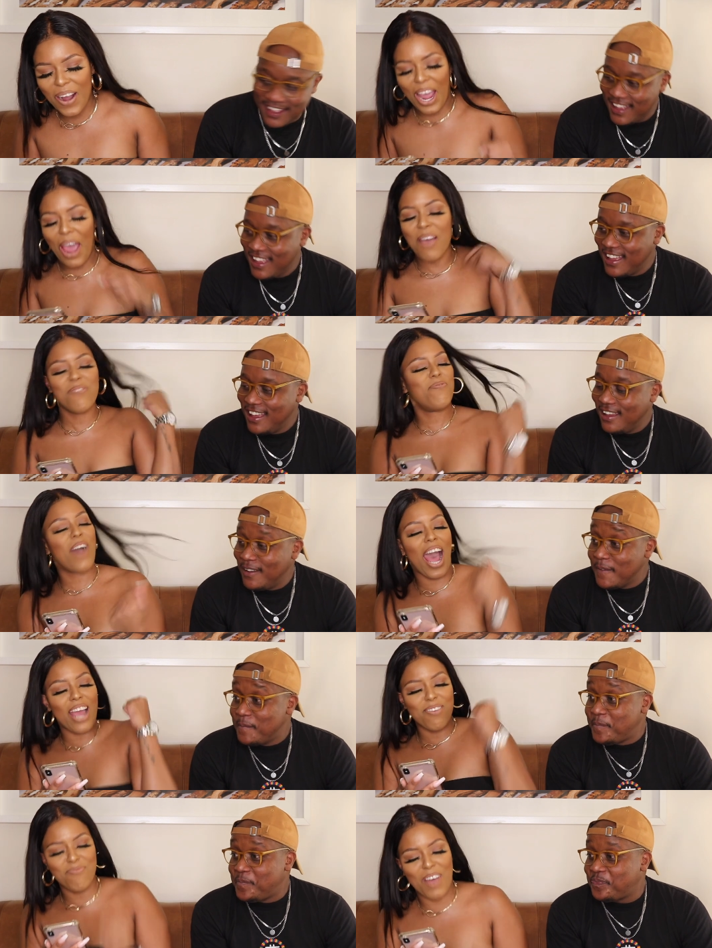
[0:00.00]
Speaker 1: okay,
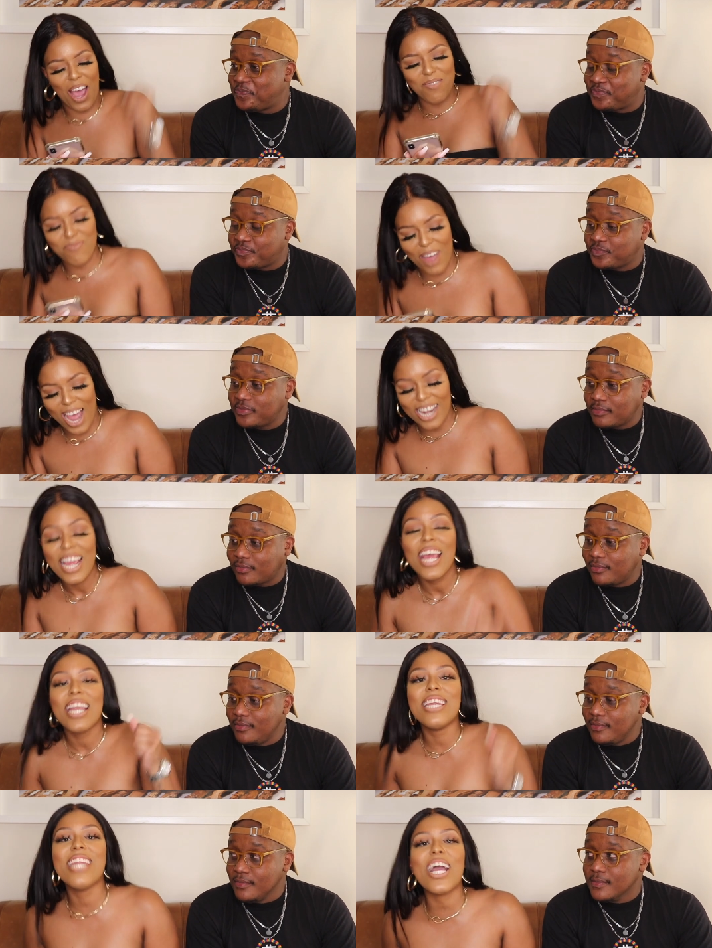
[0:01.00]
fine, fine, fine.
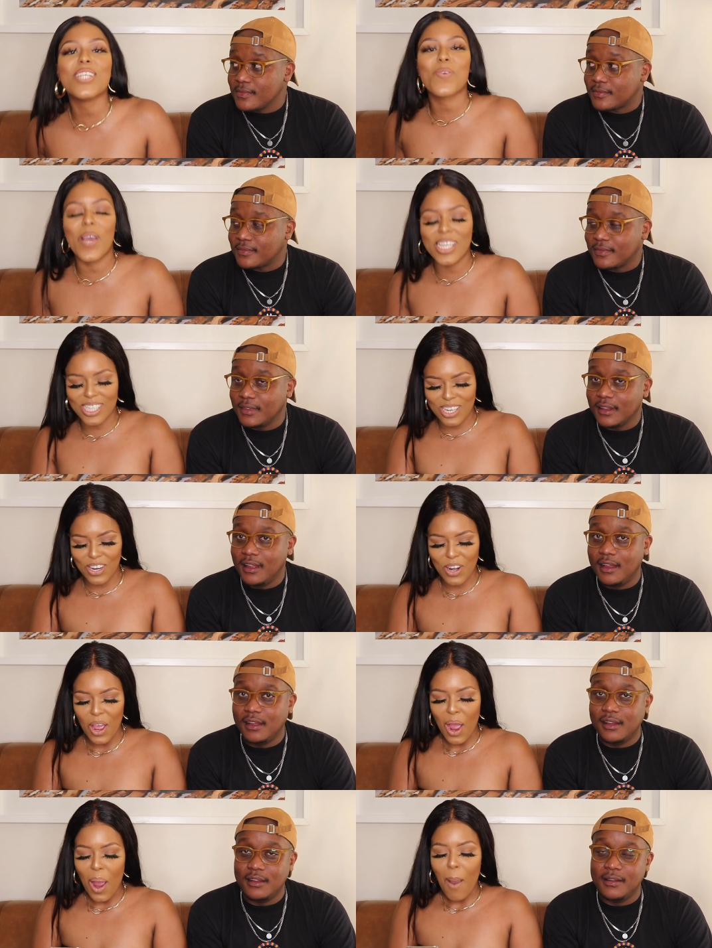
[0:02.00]
Next
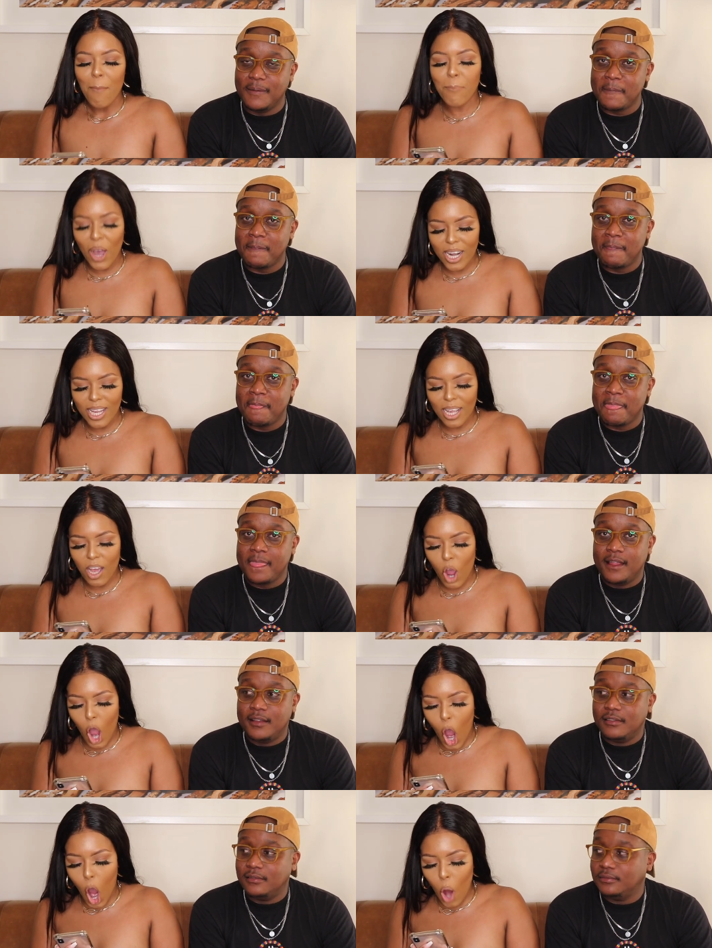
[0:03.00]
question. Buddy,
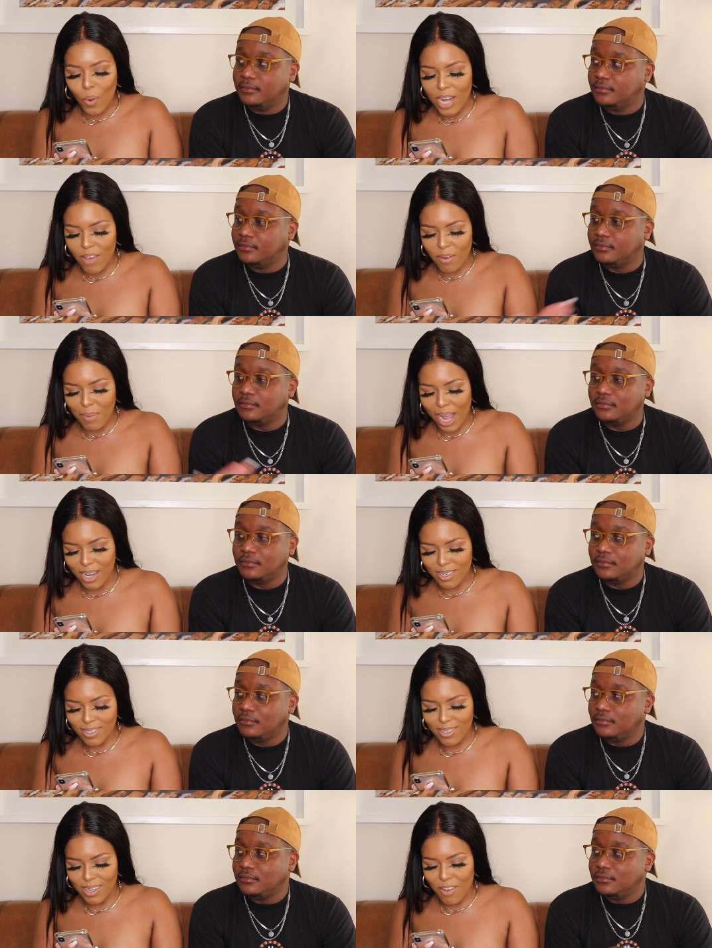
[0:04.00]
oh, never
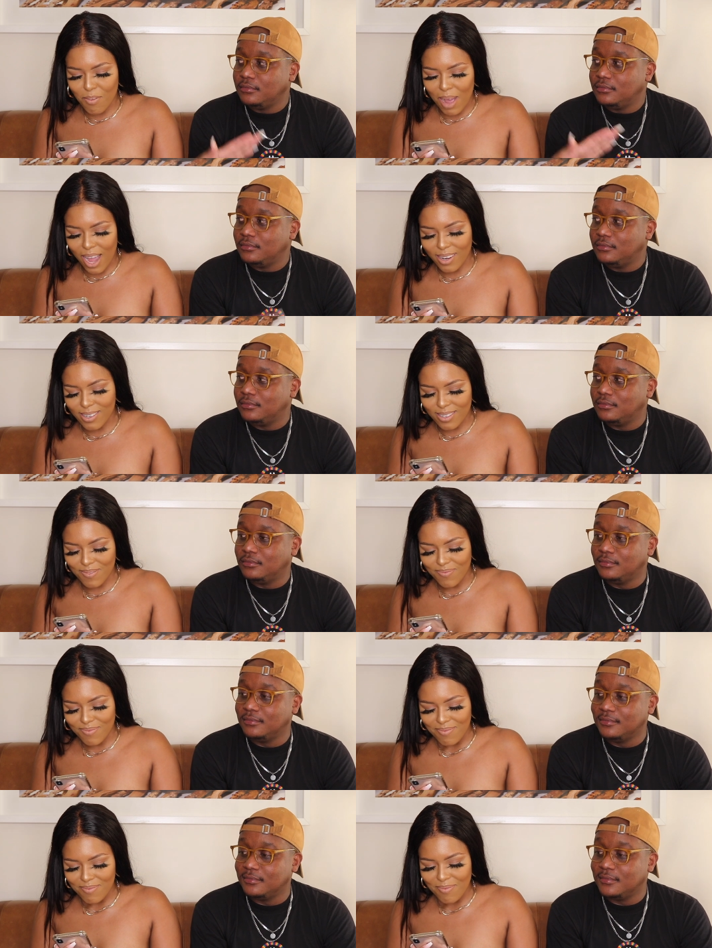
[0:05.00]
mind, never mind.
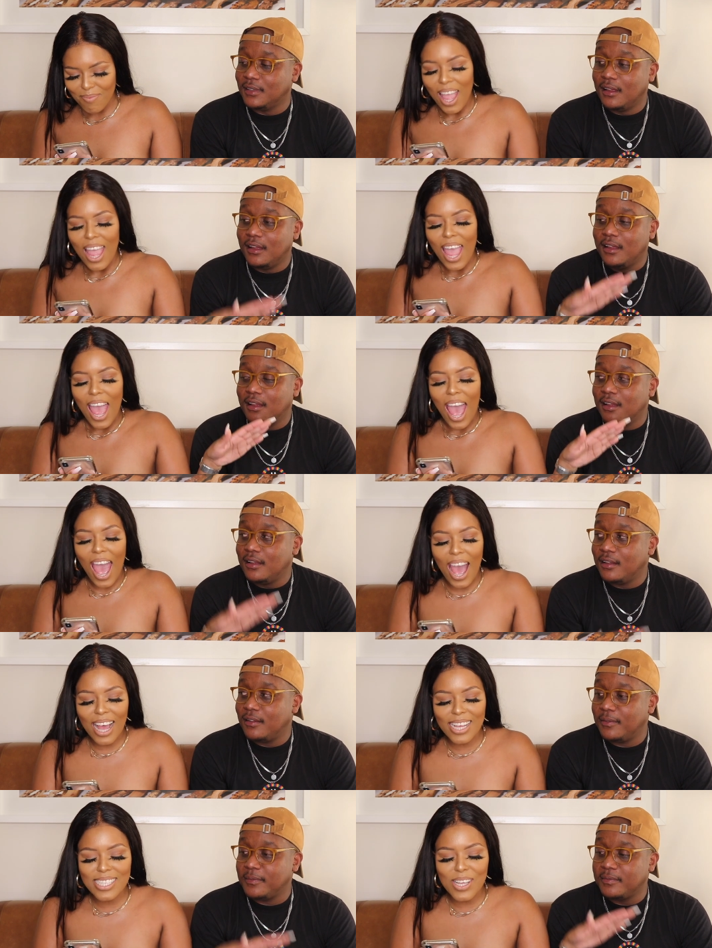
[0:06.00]

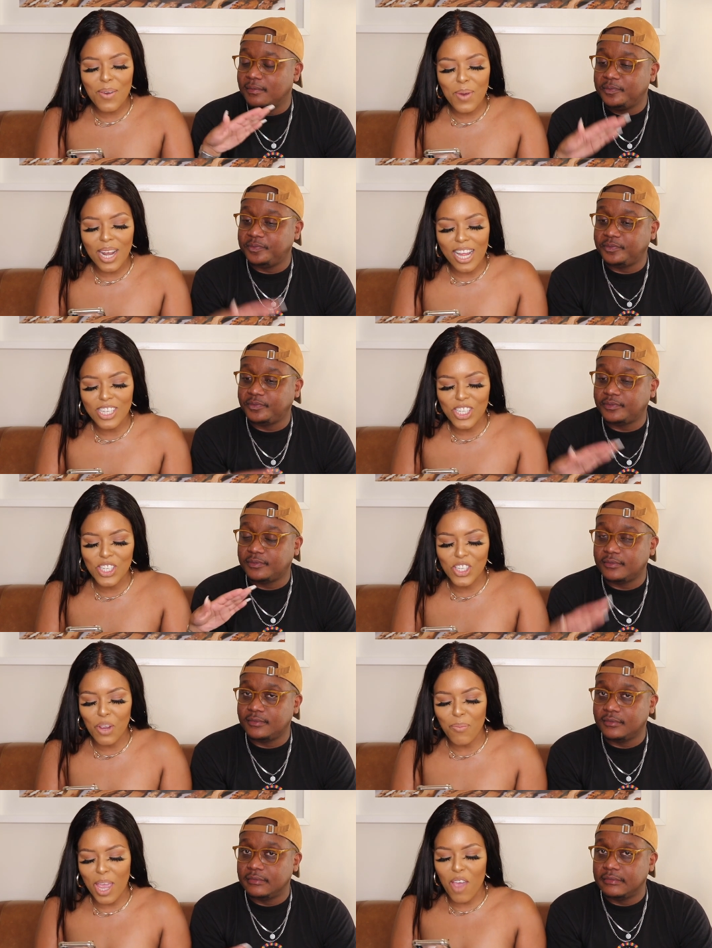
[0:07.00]
Has a
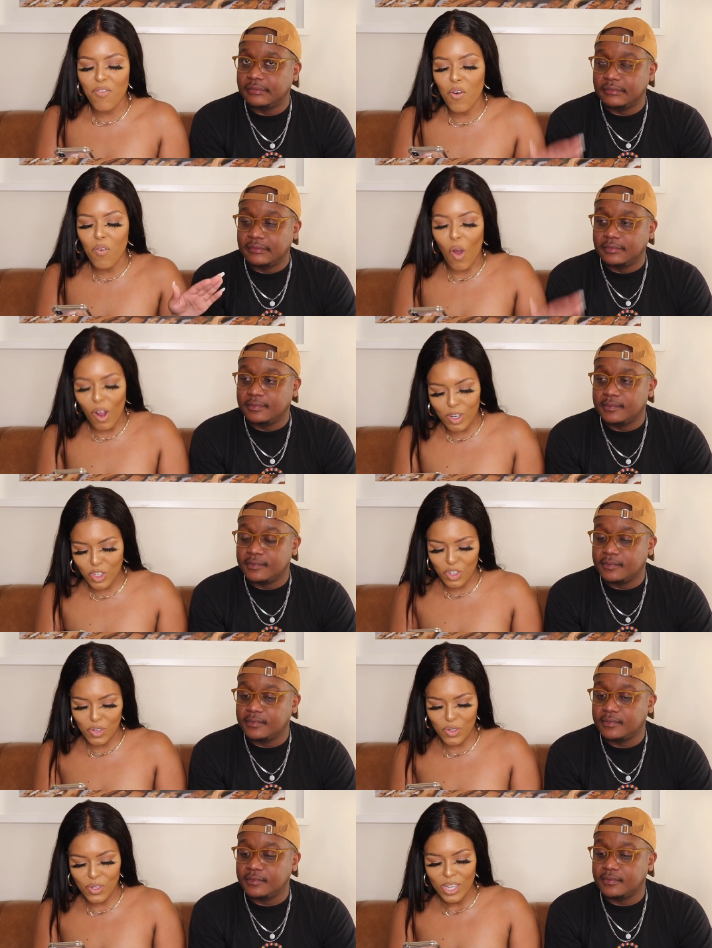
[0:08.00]
relationship ever rocked
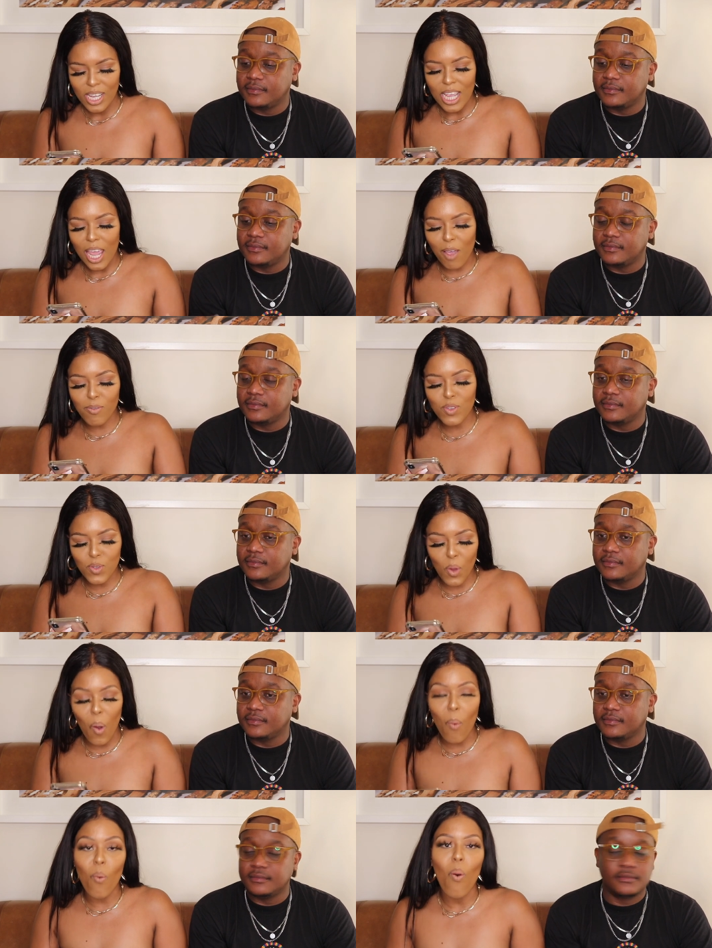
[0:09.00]
you? If
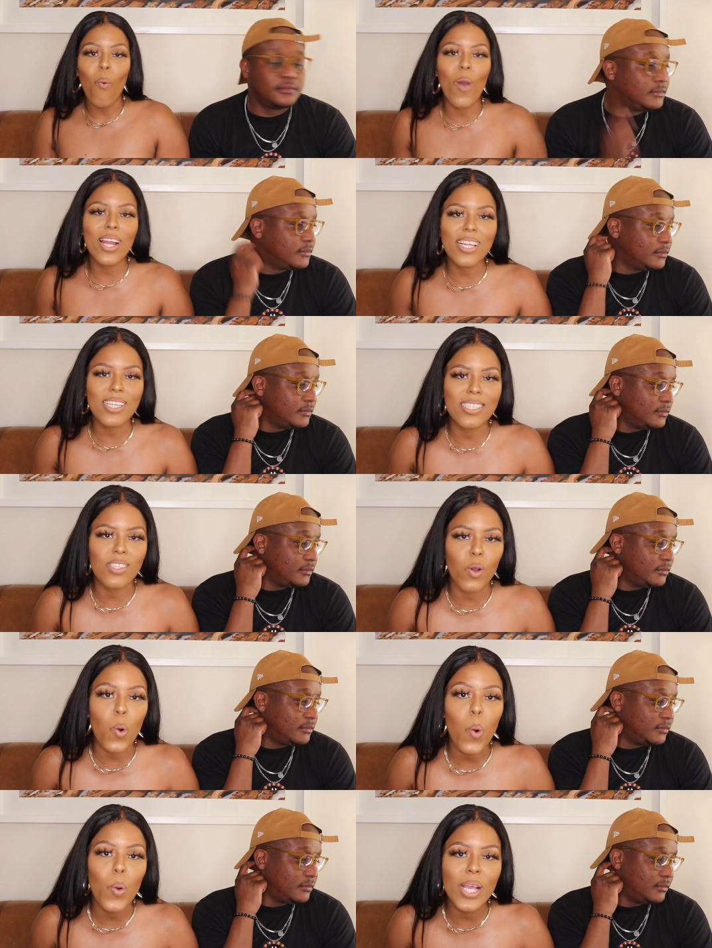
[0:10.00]
so, what is the
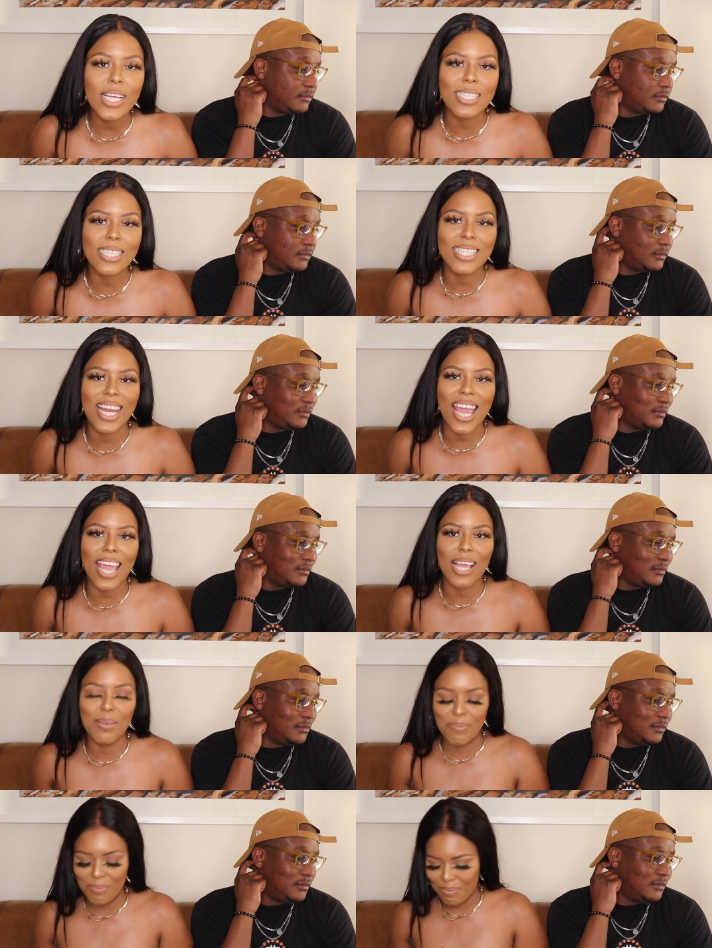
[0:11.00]
queen's
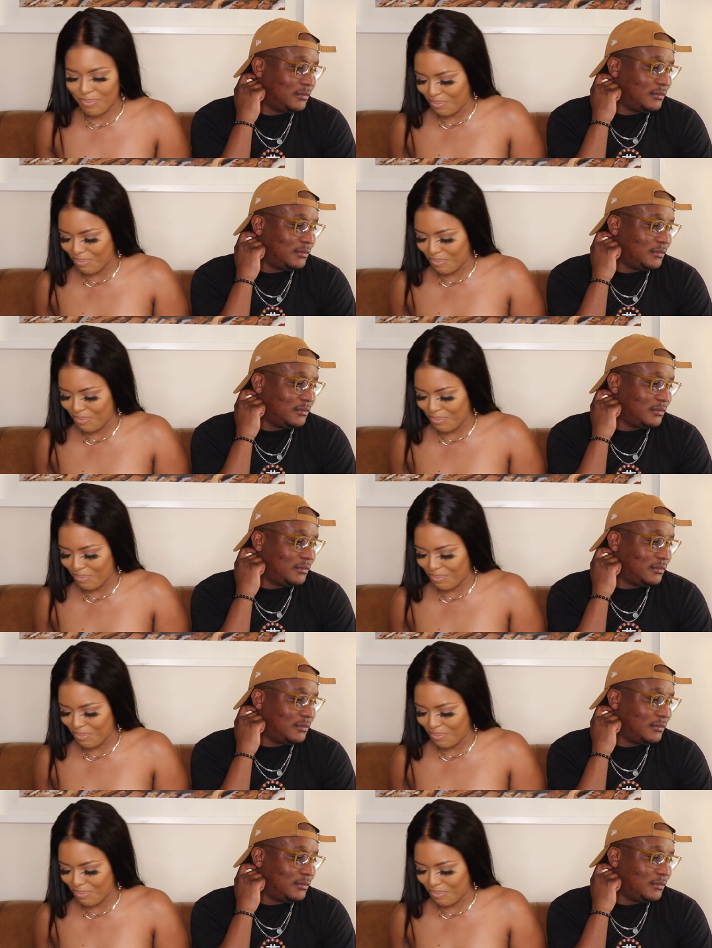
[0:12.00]
name?